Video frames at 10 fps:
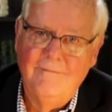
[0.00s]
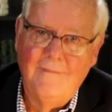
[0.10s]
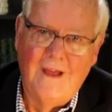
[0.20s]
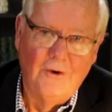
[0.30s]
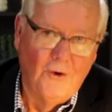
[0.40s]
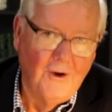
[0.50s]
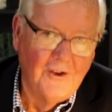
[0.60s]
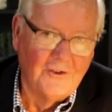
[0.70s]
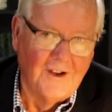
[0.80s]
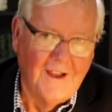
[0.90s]
And all
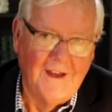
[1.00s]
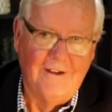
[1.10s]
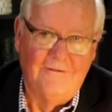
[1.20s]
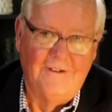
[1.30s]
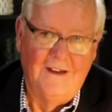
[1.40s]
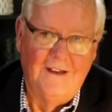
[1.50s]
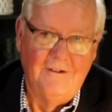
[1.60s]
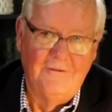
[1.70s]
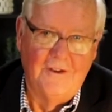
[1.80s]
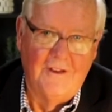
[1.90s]
his life he
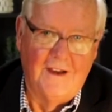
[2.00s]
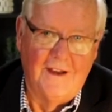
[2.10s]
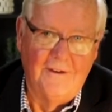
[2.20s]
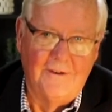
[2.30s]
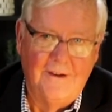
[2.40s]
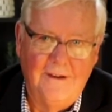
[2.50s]
lived in the light